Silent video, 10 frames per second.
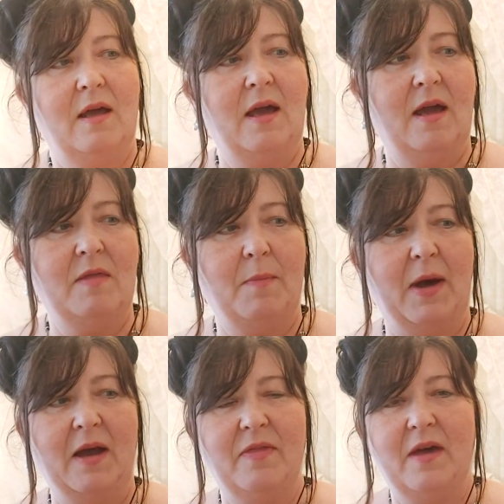They're
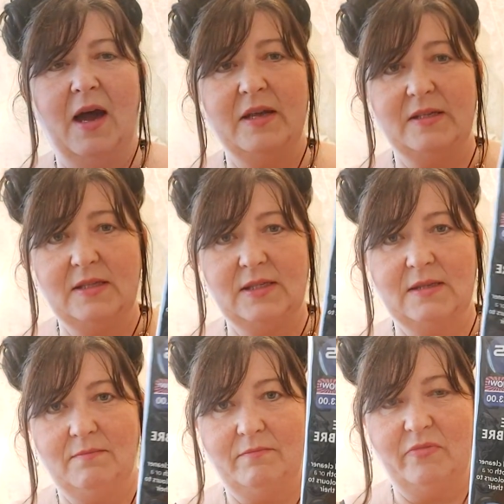by the
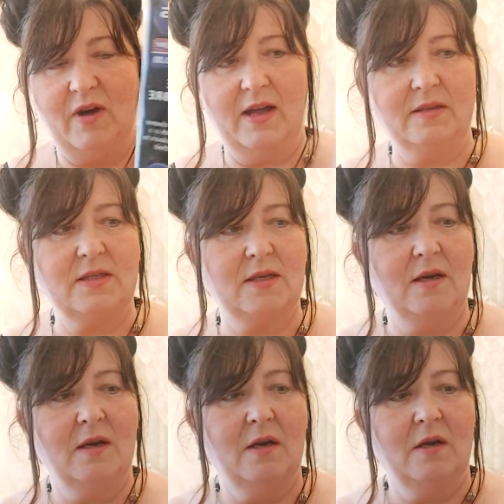Addis brand,
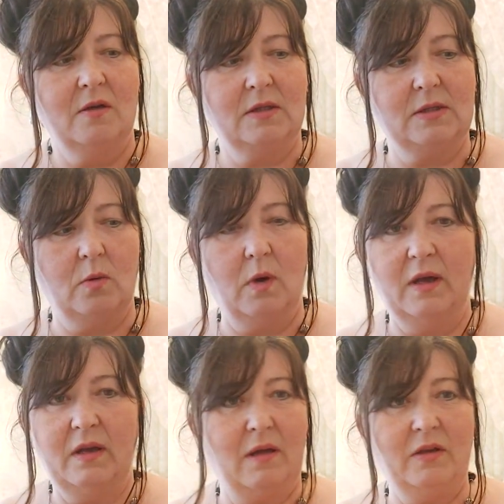
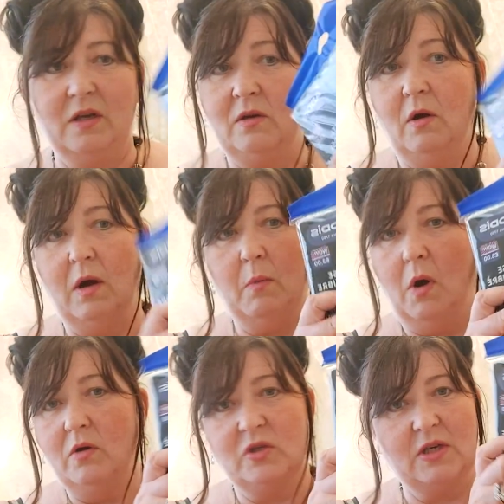so you know
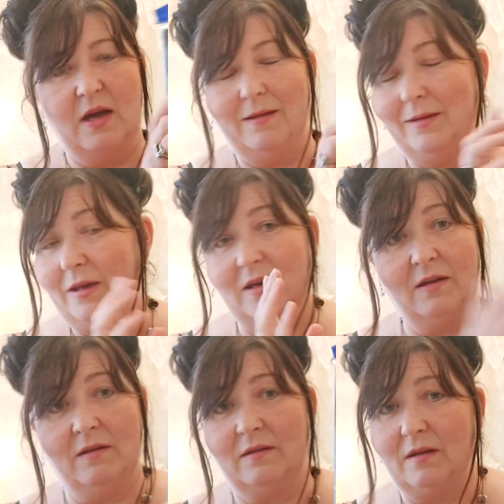what, you
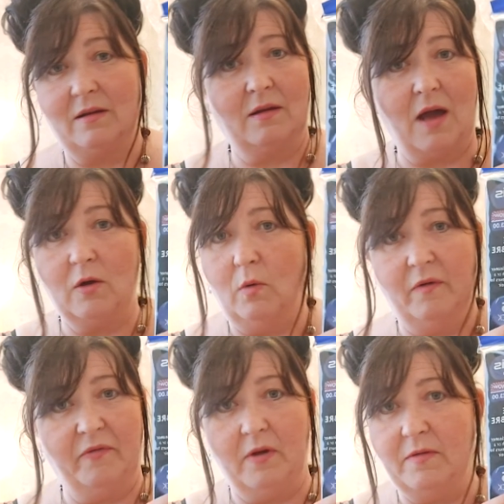can I'll
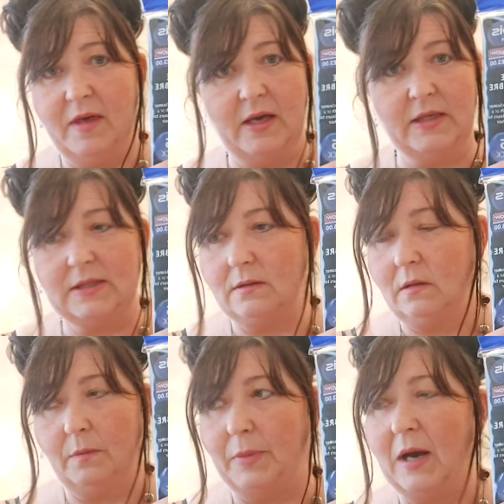go through these
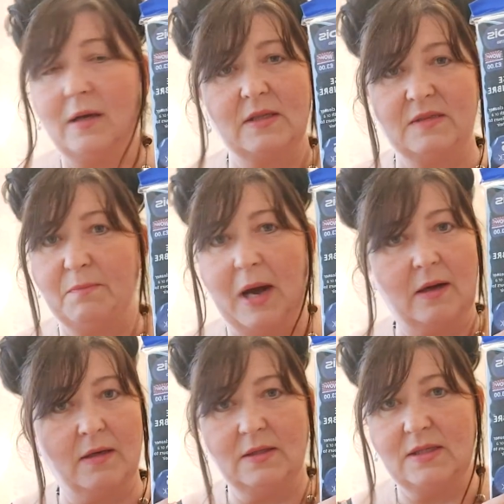packets and
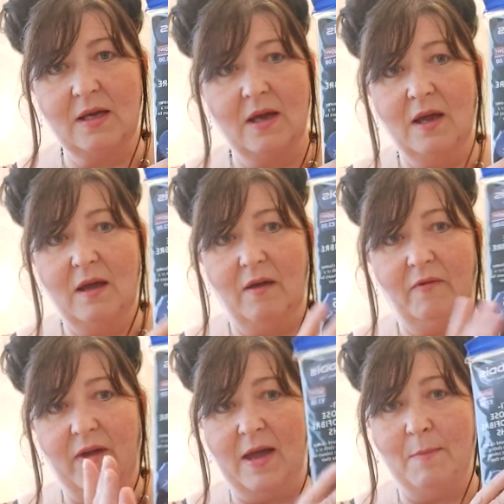packets of
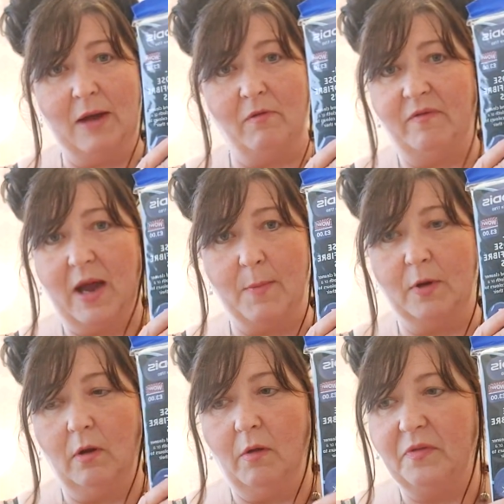microfiber
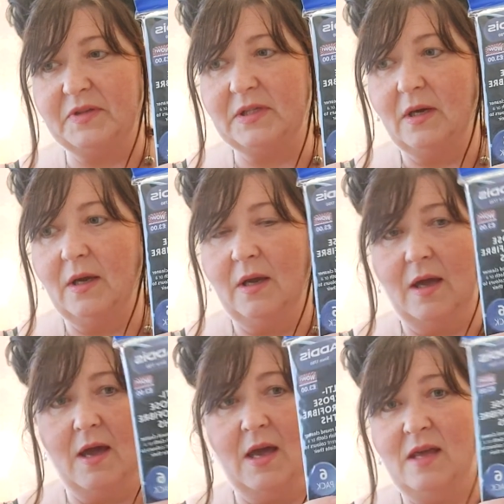cloths
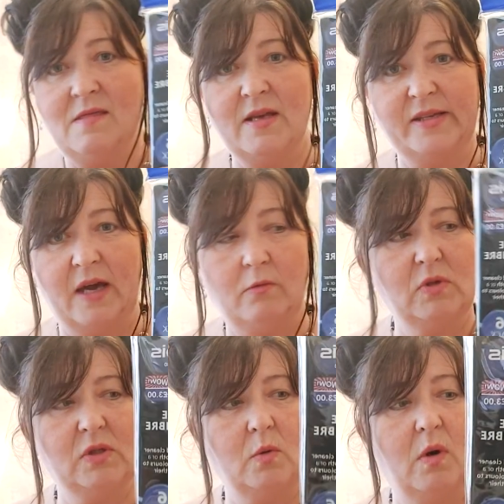in this
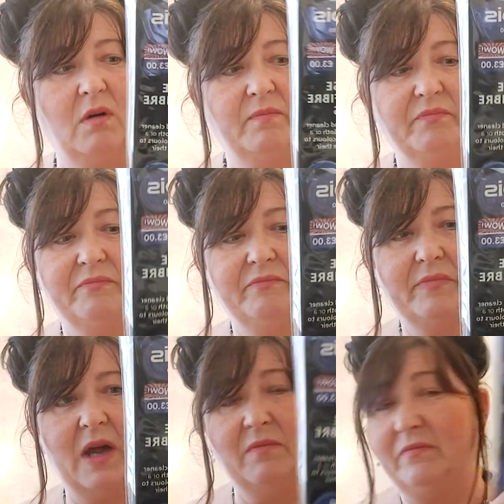house, so
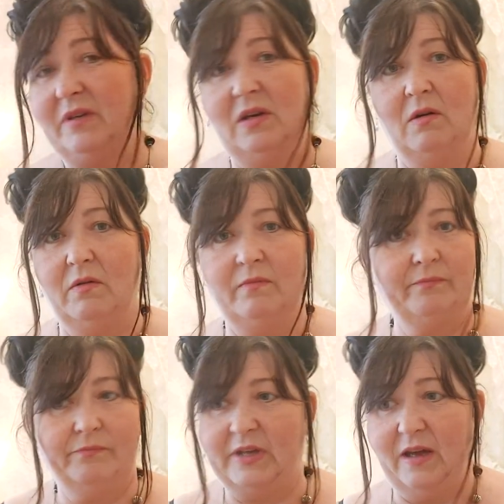you know,
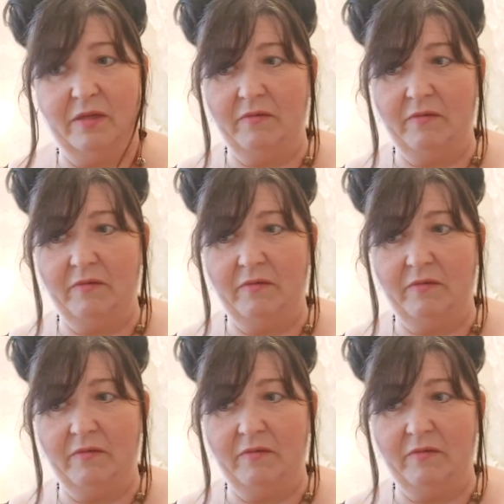yeah,